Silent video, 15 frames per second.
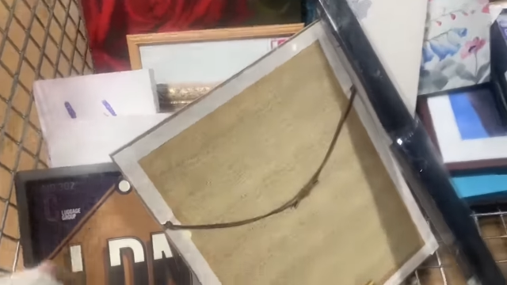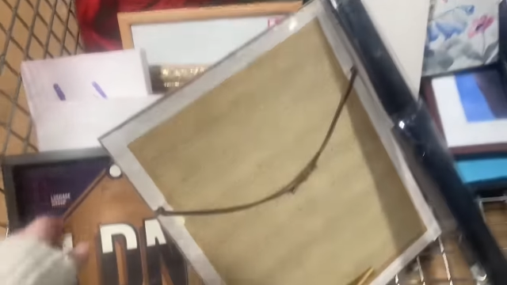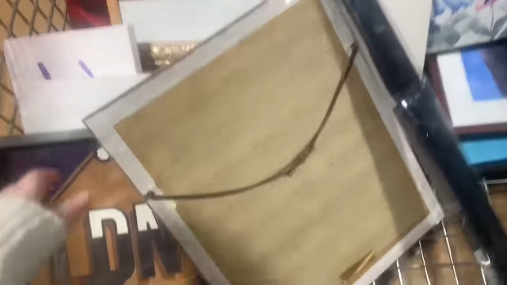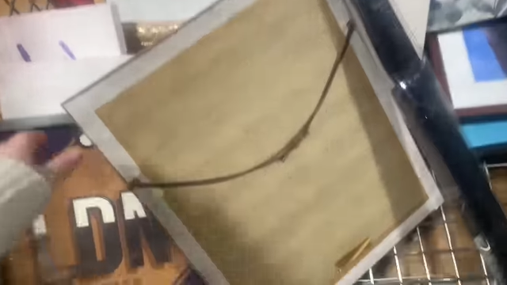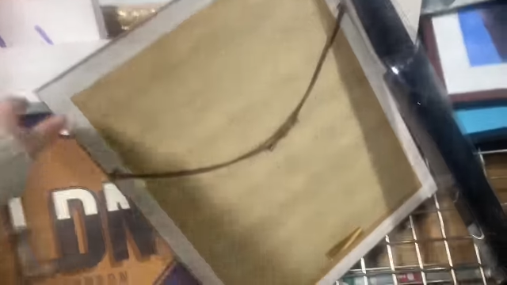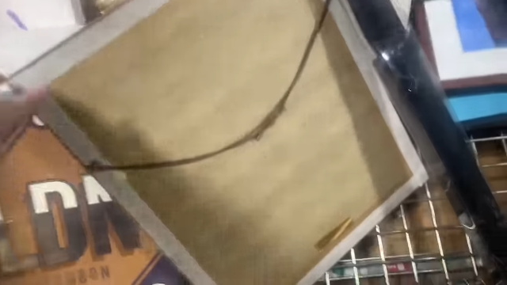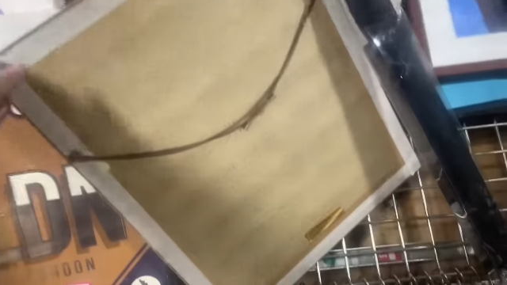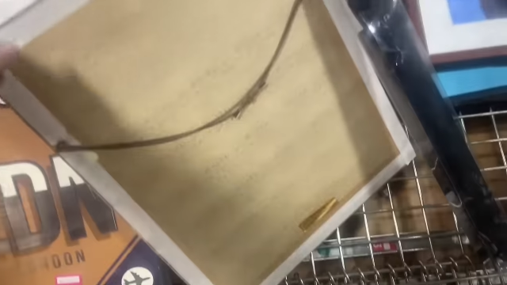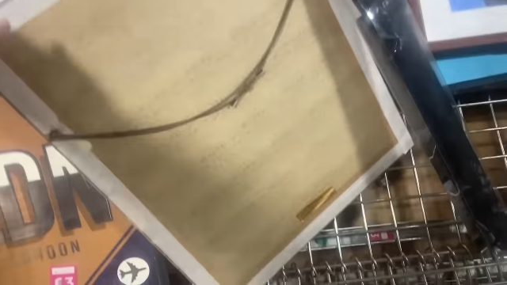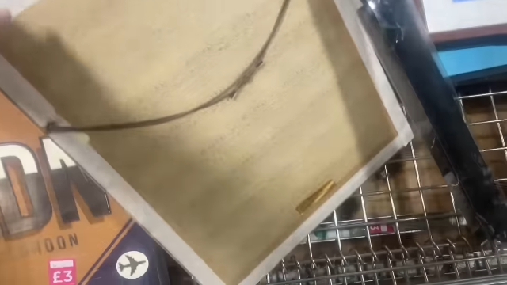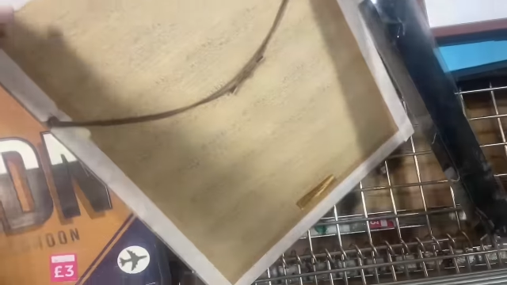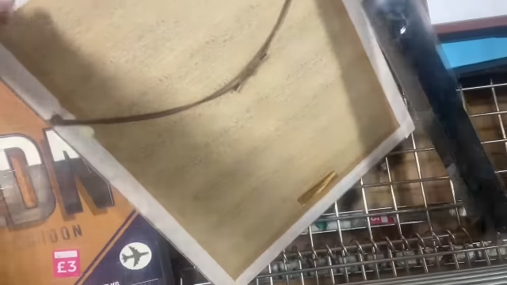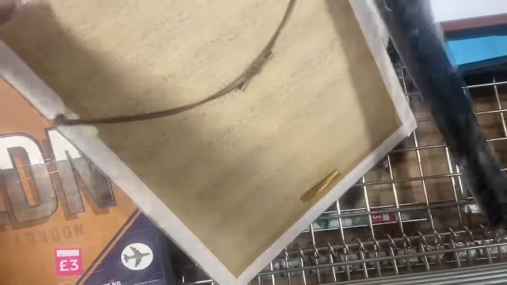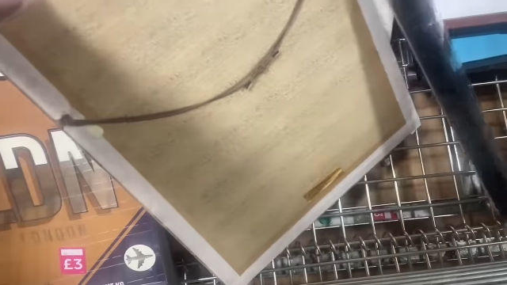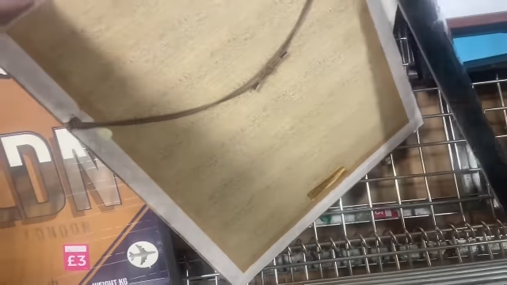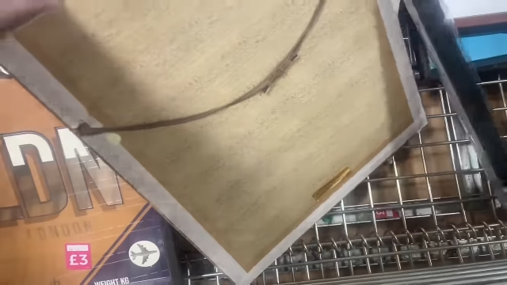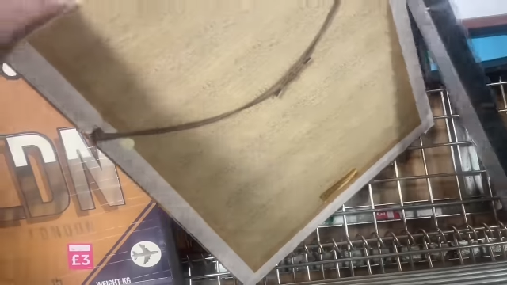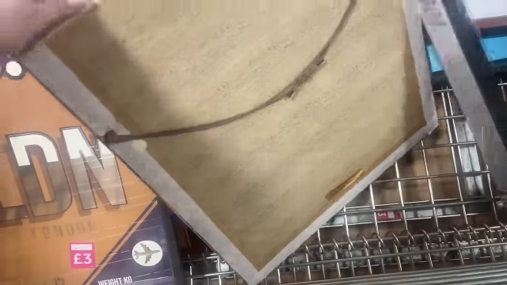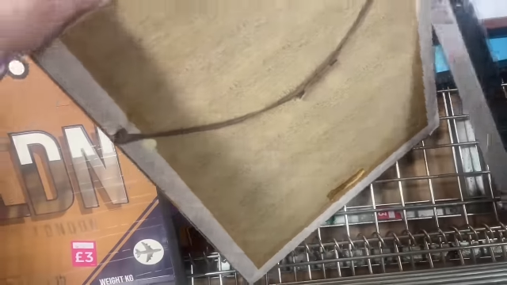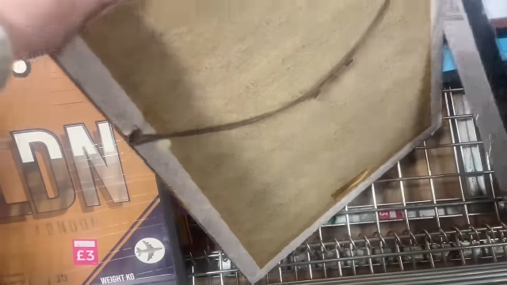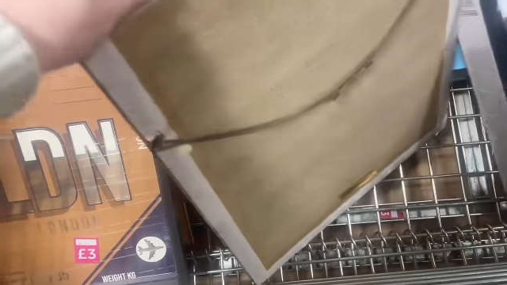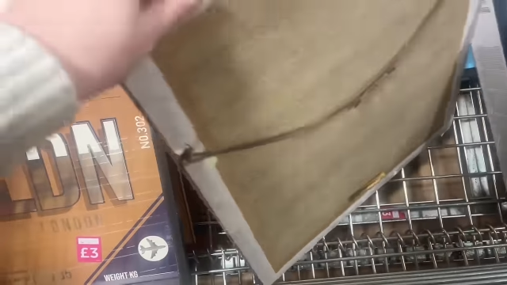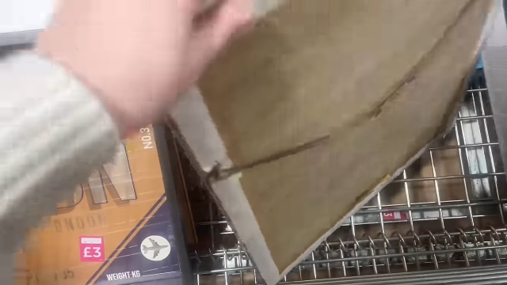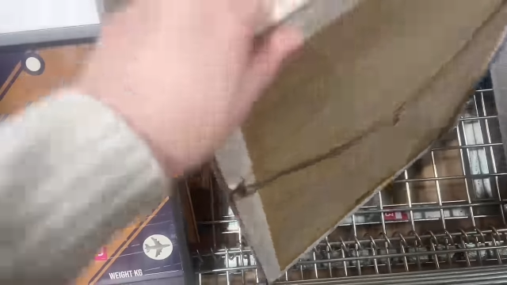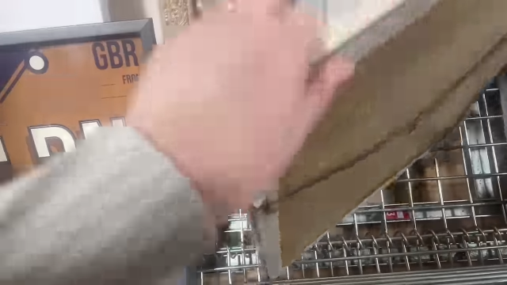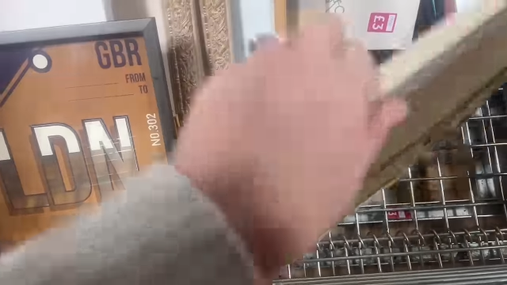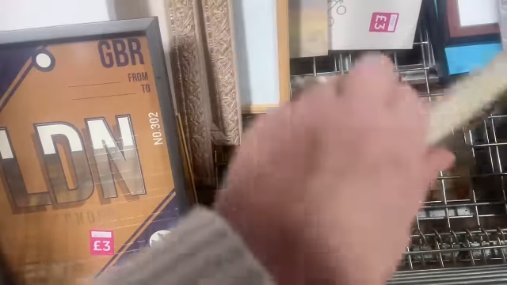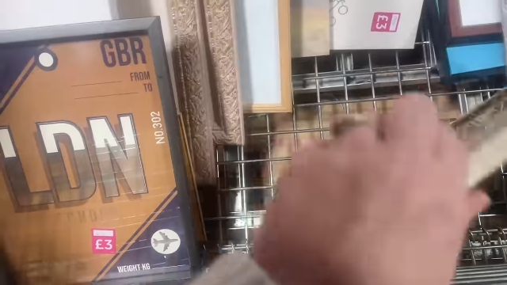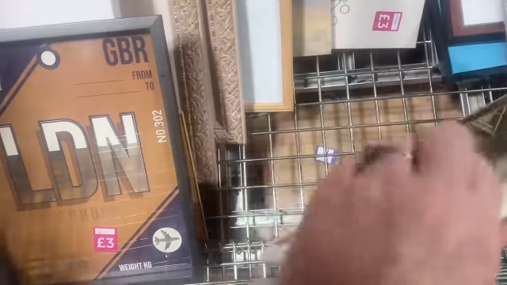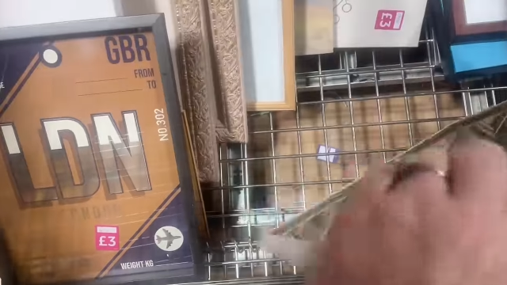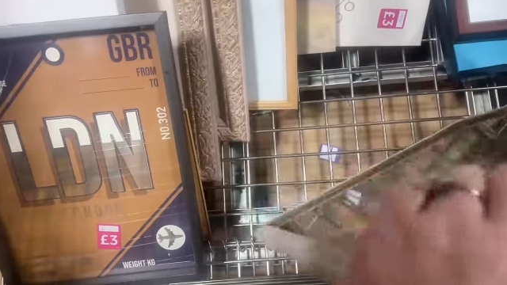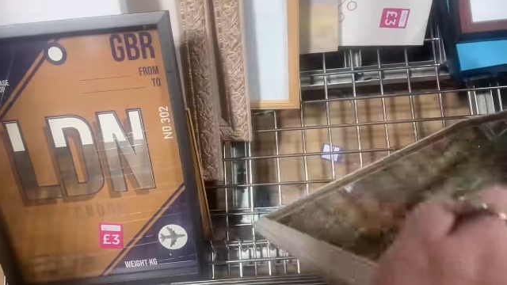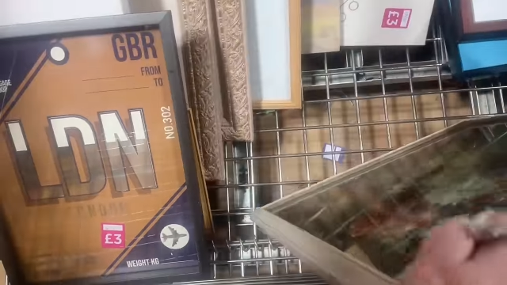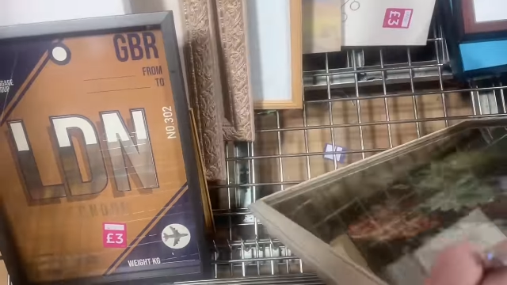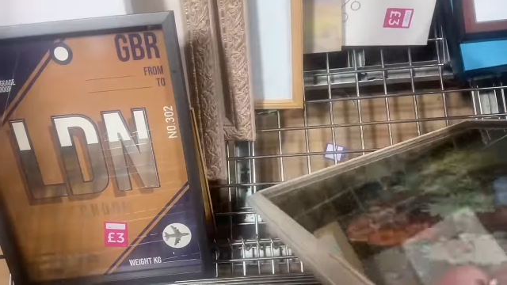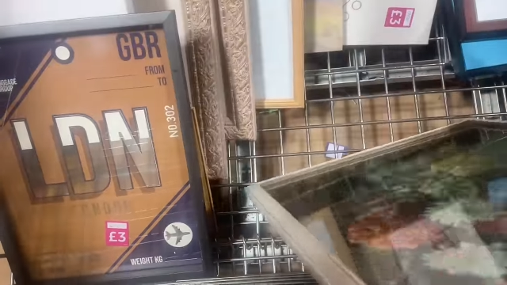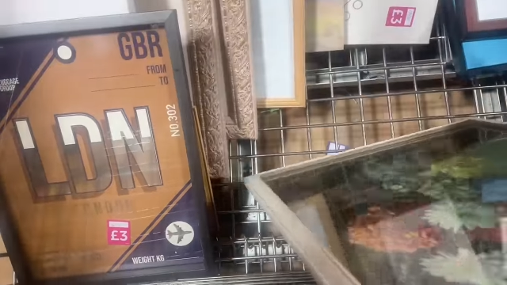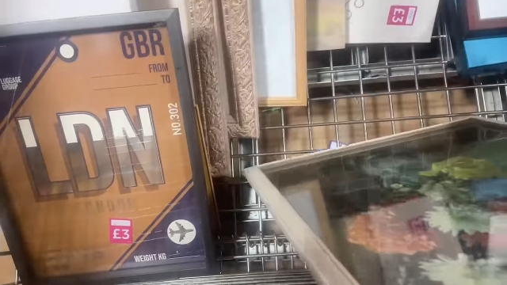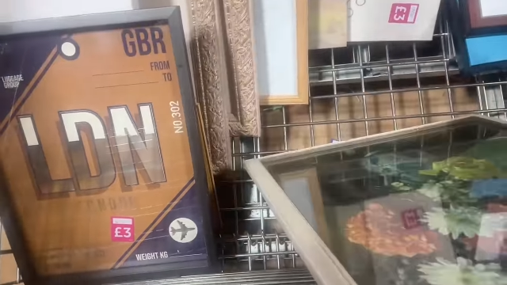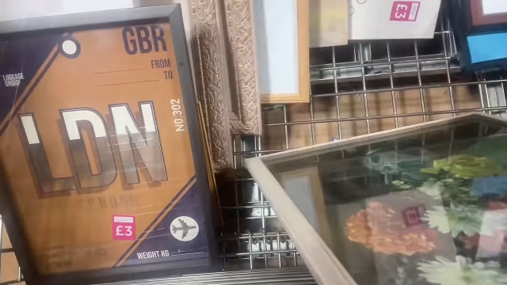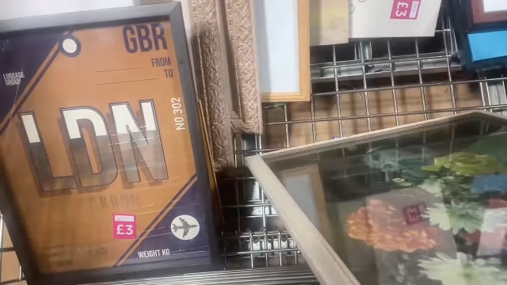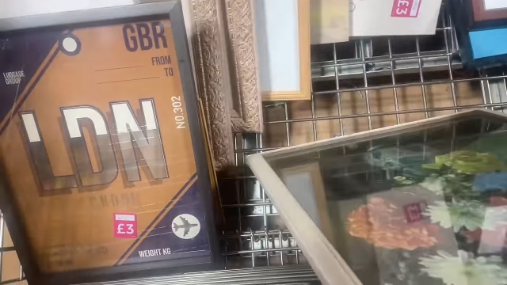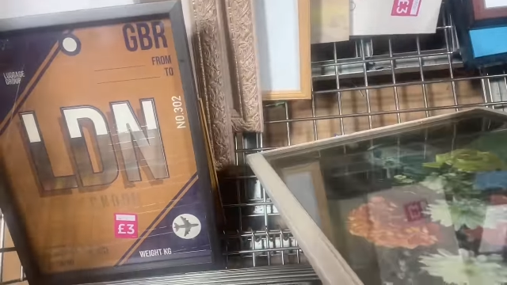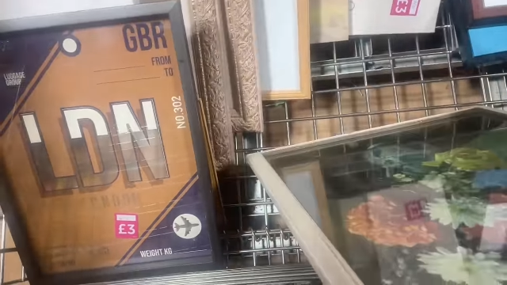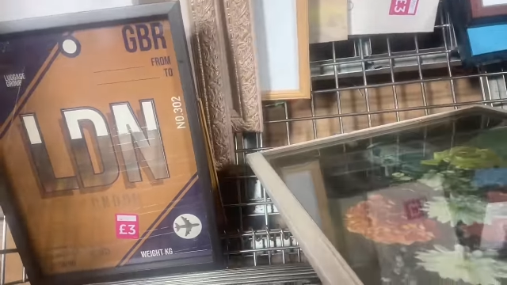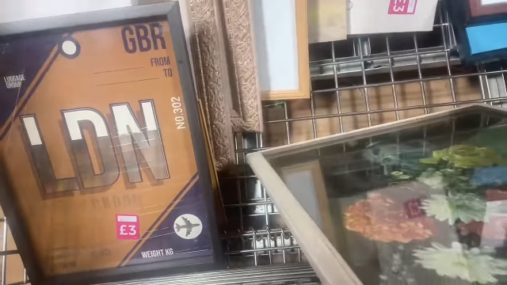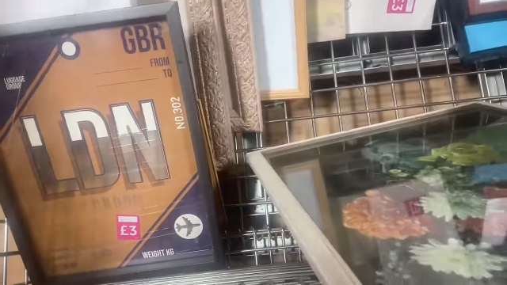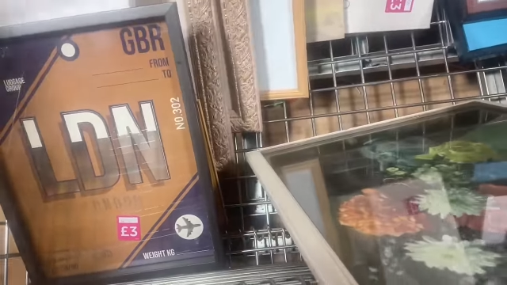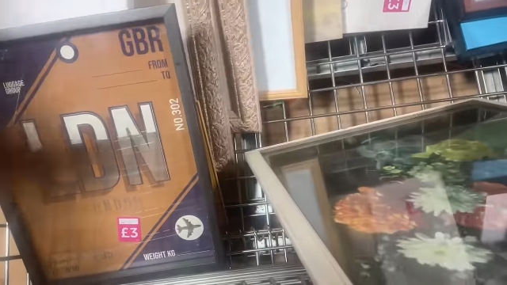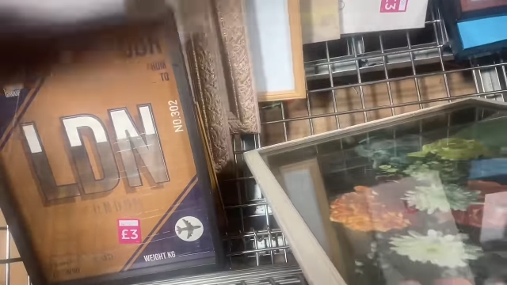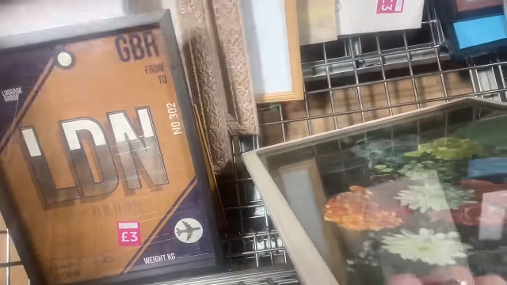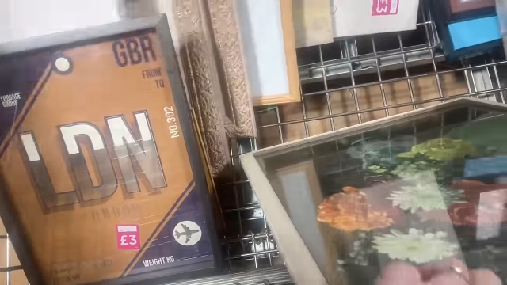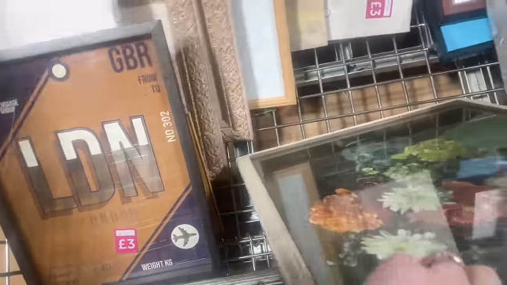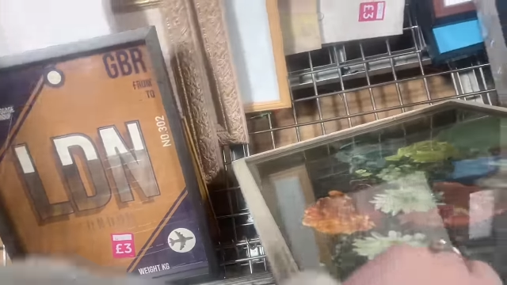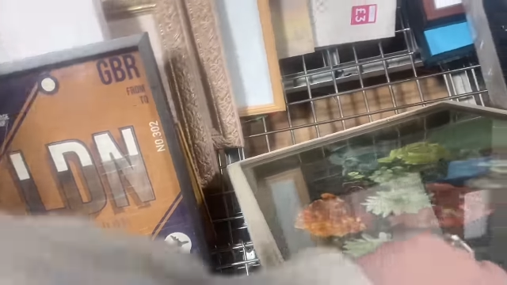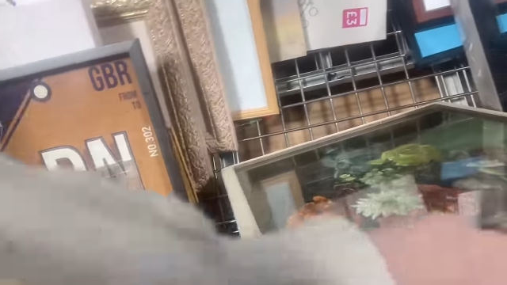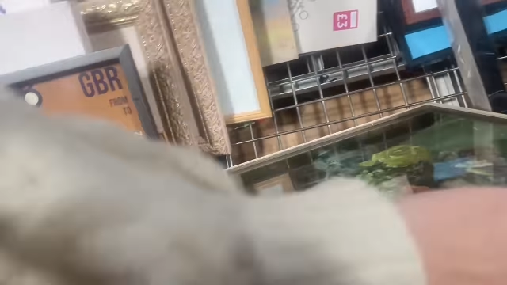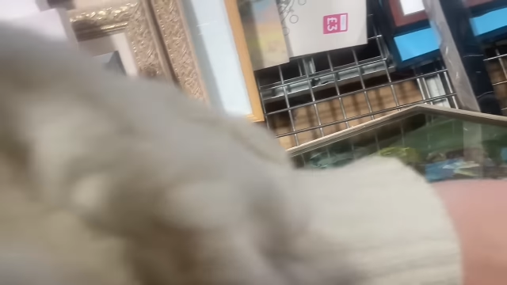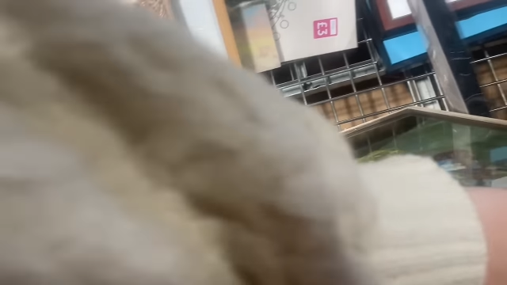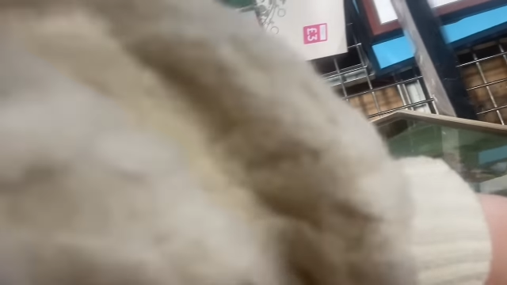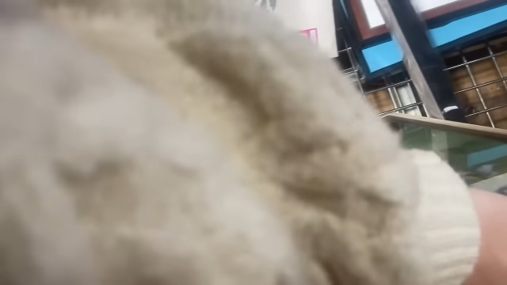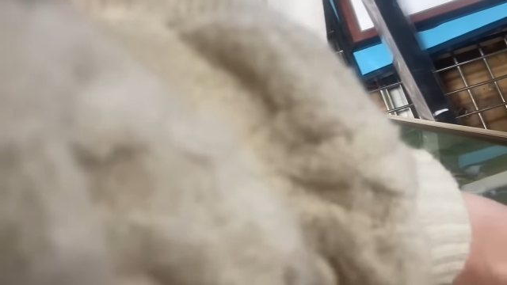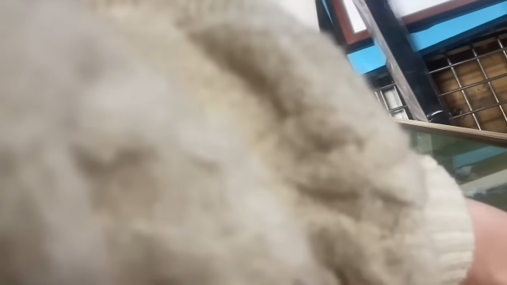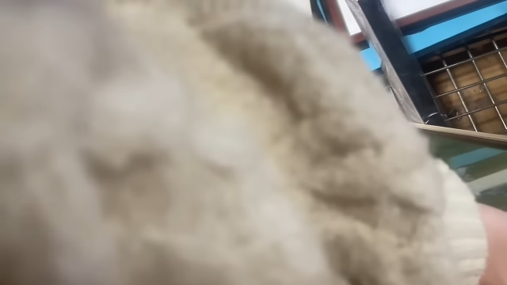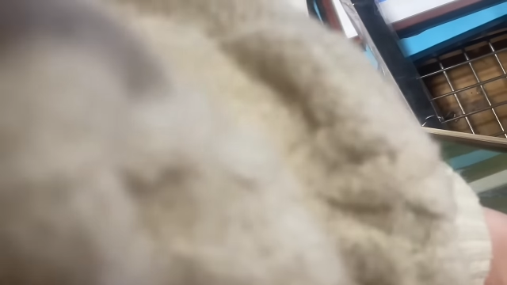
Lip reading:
No face is visible, so there are no lips to read.